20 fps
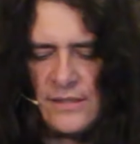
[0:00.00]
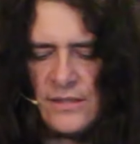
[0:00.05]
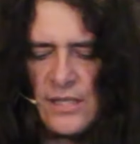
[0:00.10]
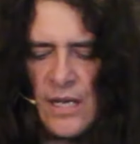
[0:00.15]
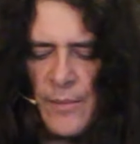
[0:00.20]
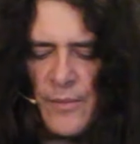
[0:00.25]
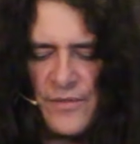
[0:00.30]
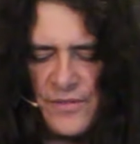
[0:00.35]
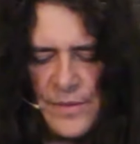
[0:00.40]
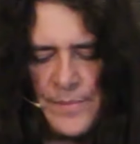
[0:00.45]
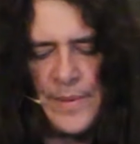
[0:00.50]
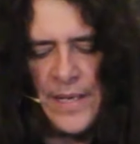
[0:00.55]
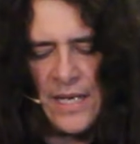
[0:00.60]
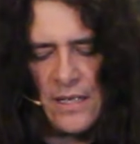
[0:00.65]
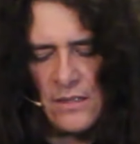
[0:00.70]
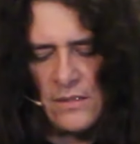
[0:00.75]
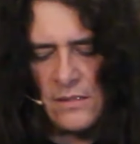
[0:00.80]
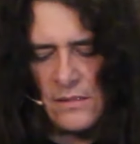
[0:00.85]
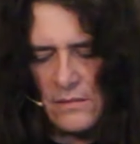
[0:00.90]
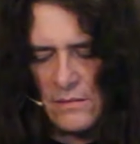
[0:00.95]
Some of the
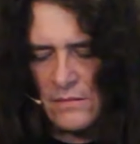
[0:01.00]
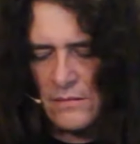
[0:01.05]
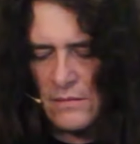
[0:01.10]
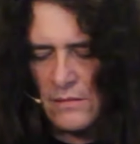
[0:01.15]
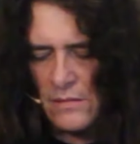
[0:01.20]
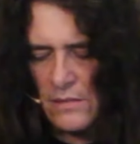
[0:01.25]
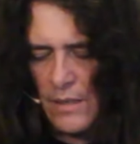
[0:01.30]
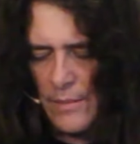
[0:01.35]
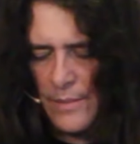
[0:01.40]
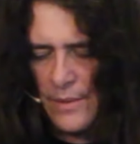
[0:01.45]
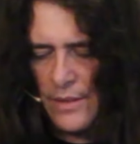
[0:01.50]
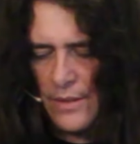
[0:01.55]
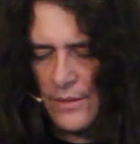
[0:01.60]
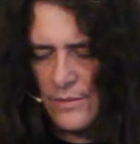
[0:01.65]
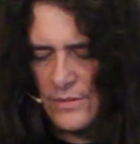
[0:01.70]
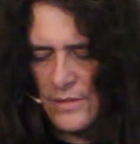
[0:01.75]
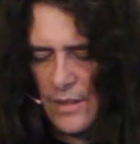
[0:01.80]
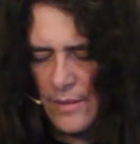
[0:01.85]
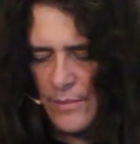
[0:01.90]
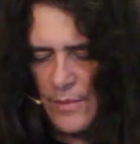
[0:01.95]
pedals. Some
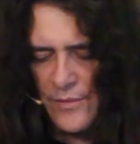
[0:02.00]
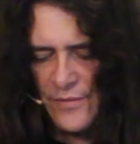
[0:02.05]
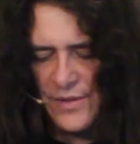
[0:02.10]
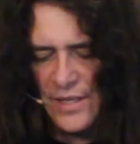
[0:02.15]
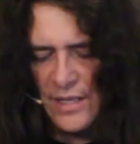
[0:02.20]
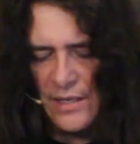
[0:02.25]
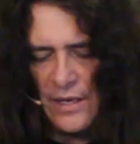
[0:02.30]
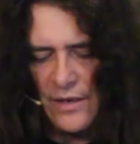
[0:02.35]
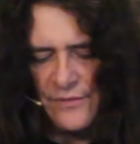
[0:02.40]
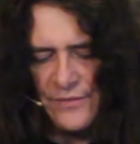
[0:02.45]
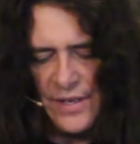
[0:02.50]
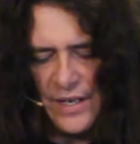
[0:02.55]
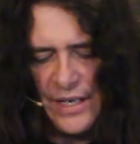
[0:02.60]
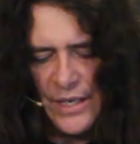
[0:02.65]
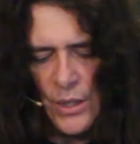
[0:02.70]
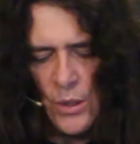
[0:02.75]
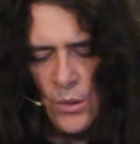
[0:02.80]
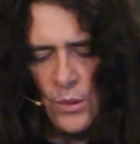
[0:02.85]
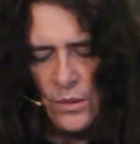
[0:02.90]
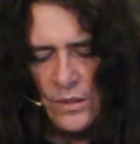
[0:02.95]
of them are
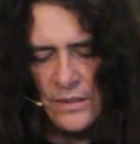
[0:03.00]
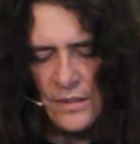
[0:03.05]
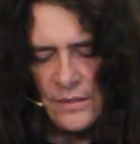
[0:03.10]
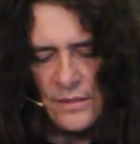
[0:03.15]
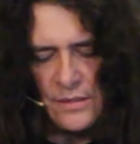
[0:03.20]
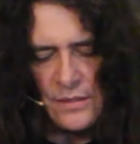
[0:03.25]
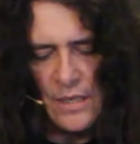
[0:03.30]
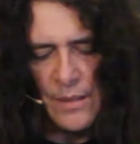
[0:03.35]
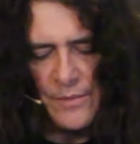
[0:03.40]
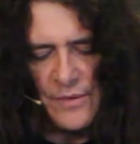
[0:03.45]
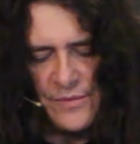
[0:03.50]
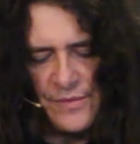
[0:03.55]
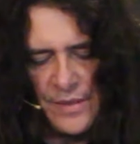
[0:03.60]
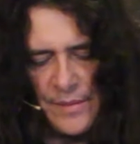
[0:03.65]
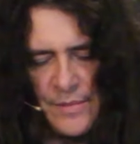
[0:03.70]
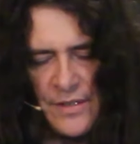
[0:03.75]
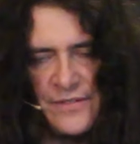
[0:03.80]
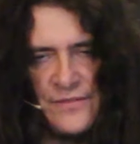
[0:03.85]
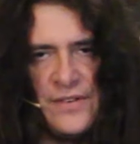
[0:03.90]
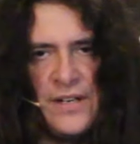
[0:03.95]
very old. Some of
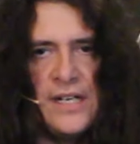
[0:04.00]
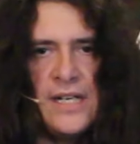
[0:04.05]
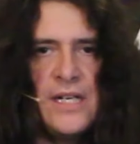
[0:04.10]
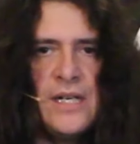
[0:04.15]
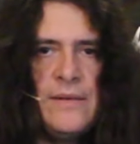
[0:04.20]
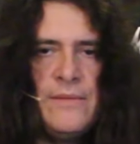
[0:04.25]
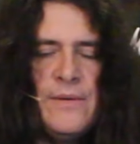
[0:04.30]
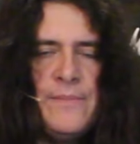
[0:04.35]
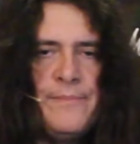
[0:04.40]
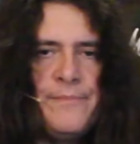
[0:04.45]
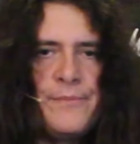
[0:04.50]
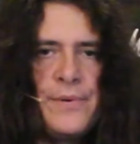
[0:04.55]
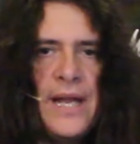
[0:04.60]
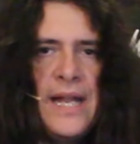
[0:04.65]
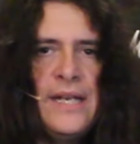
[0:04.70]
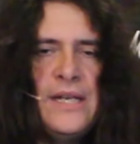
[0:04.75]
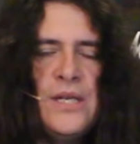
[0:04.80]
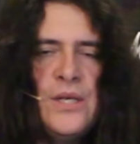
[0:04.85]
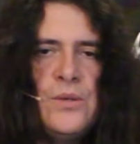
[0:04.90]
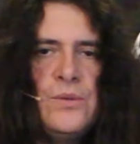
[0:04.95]
them are very
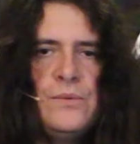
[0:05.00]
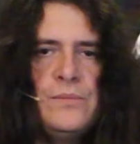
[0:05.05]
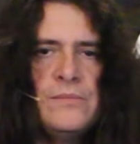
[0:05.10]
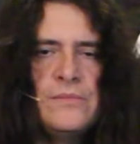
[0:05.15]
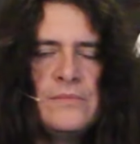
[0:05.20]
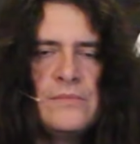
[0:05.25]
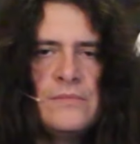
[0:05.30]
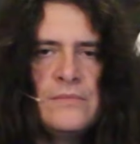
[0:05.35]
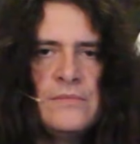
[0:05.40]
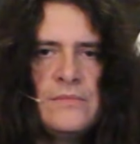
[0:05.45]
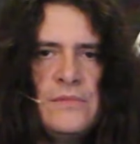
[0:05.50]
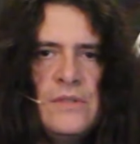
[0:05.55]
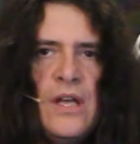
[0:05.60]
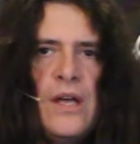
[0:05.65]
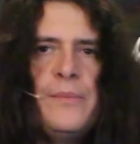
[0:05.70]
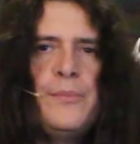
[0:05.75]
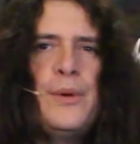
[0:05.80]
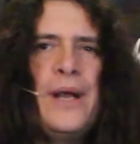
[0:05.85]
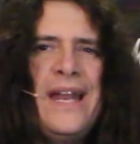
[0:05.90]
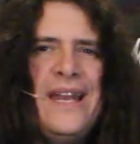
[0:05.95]
brand new.
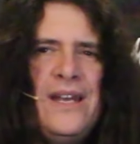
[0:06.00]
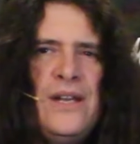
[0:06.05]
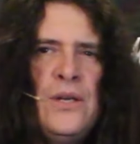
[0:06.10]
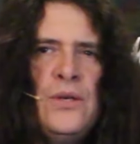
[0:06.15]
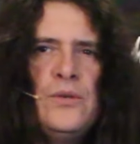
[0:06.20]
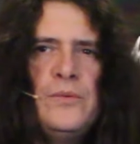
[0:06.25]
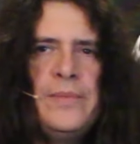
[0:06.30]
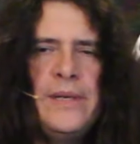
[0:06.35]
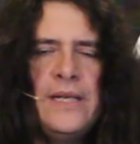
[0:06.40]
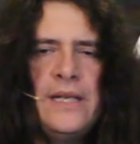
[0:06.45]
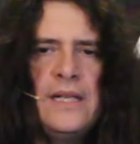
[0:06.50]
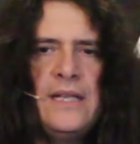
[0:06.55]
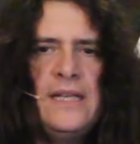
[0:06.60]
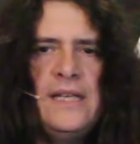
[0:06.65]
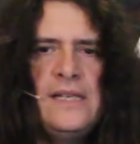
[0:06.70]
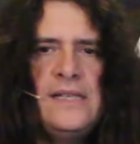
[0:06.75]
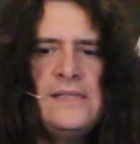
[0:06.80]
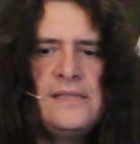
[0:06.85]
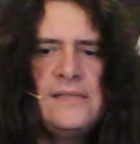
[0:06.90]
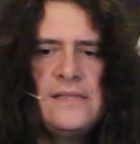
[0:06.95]
Not brand new, but at
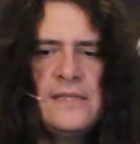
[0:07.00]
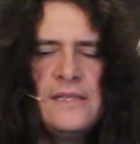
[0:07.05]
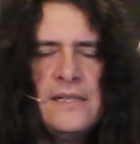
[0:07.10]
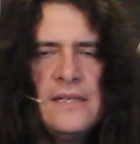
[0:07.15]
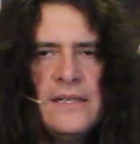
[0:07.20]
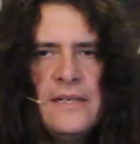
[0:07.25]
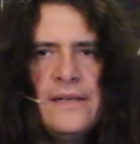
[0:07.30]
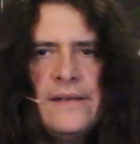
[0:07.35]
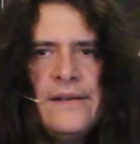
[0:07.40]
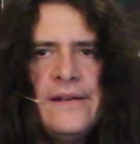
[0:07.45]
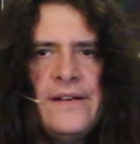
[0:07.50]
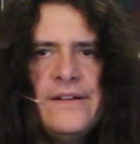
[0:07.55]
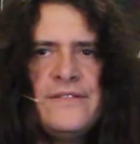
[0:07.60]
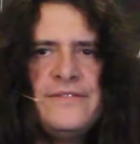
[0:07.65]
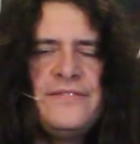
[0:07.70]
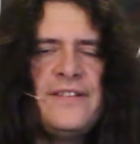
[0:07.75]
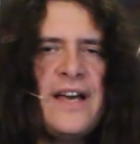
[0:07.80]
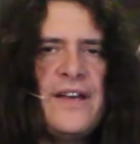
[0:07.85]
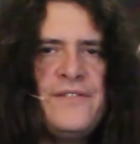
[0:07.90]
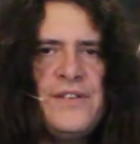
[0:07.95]
least
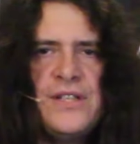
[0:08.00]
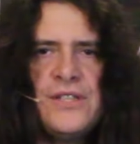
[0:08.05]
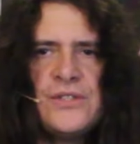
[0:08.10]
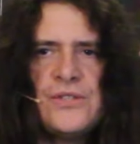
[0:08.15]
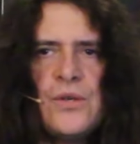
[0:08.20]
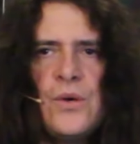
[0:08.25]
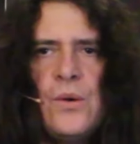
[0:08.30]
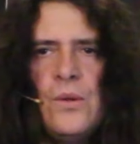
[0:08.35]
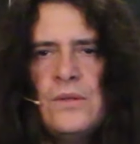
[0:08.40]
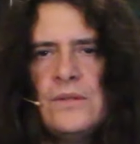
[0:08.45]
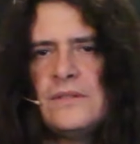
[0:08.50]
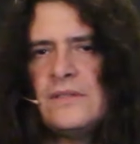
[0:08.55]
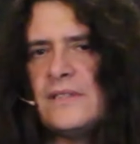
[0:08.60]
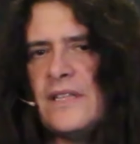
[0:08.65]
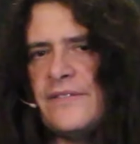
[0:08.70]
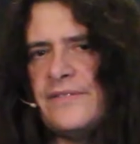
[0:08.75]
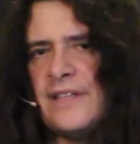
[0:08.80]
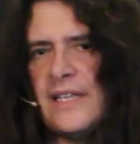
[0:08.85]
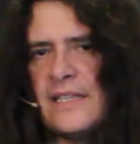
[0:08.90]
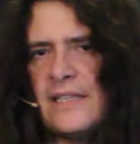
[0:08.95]
5 years old or
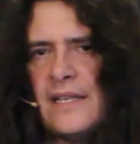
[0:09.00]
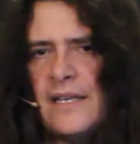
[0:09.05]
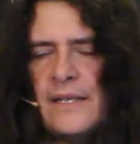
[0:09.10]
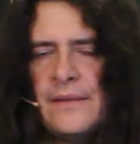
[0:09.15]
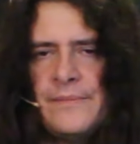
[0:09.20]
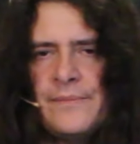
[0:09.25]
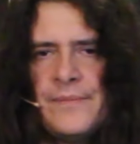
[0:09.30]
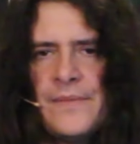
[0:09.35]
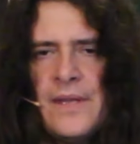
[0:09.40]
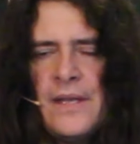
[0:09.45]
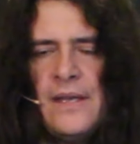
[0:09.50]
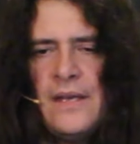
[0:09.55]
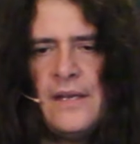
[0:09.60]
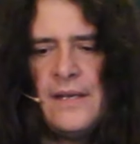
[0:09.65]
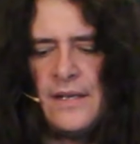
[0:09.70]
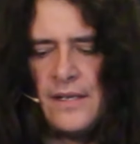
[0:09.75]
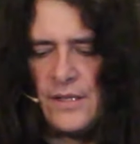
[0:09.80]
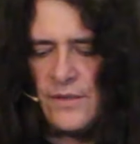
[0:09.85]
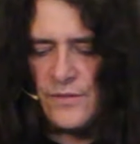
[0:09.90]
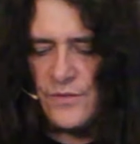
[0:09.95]
stuff like that.
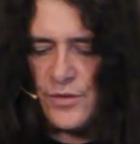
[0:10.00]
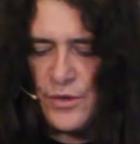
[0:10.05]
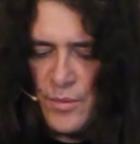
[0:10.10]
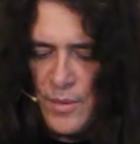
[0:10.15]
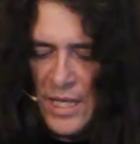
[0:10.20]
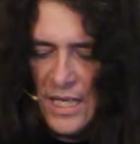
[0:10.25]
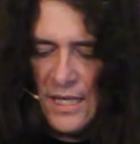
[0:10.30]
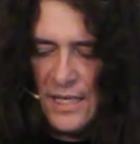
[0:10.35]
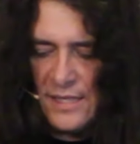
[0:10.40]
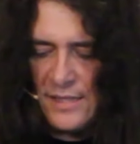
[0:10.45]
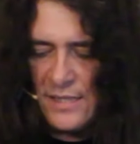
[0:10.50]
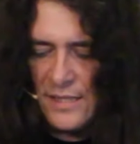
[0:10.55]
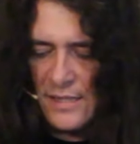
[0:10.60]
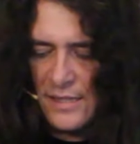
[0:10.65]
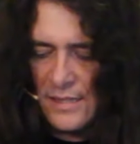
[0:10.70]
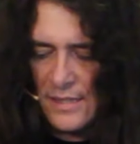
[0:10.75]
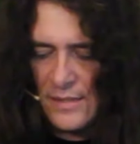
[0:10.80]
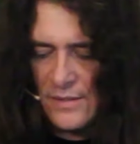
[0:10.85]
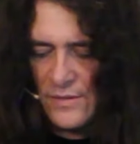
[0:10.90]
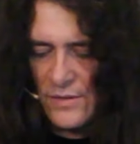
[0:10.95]
To me, this
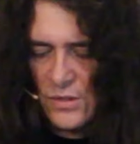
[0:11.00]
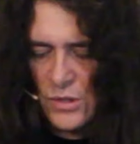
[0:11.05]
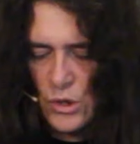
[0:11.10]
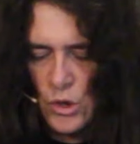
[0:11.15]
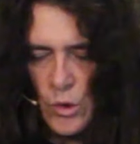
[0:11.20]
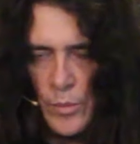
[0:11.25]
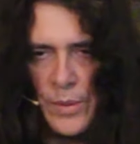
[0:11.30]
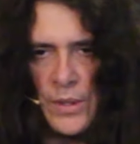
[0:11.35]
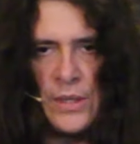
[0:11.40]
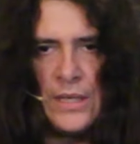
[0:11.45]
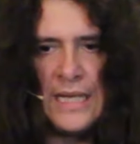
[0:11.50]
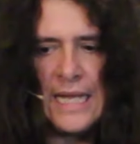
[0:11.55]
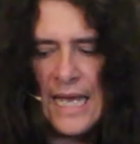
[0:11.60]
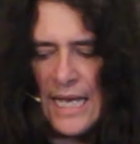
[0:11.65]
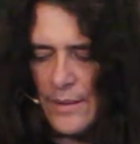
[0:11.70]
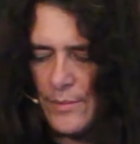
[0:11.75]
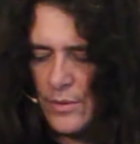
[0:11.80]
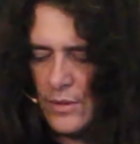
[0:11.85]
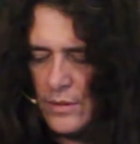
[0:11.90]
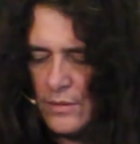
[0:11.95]
is super
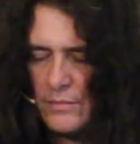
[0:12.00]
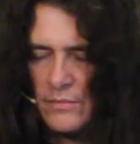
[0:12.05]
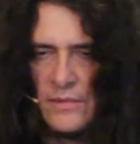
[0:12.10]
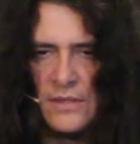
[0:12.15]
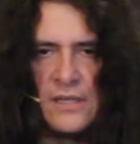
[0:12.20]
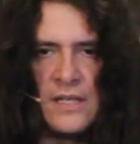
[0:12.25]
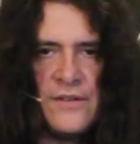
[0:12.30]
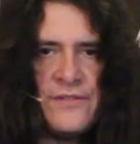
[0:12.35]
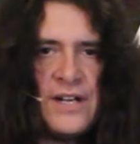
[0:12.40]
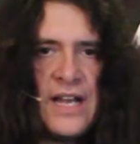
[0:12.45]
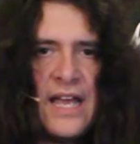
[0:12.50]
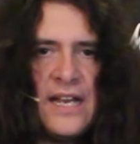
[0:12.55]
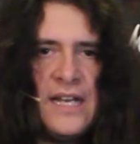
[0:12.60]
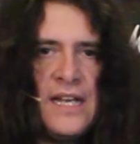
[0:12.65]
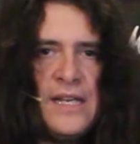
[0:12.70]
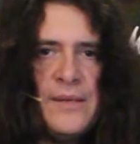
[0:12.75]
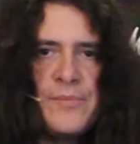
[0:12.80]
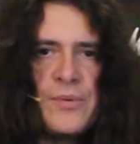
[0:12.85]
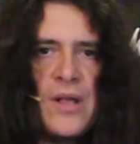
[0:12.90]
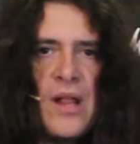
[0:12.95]
reliable. Never had
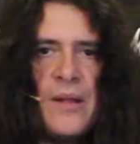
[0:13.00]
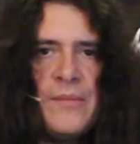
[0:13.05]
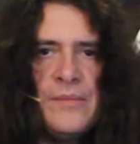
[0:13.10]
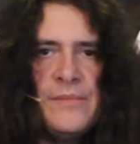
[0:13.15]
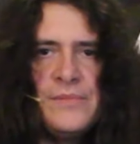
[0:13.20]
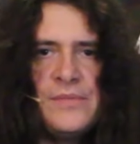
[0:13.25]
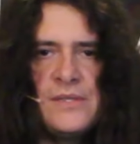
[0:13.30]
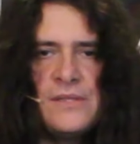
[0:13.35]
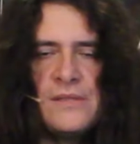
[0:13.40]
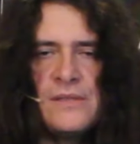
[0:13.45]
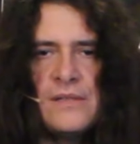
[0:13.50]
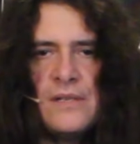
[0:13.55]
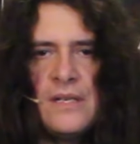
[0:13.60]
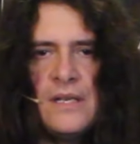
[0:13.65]
any problems.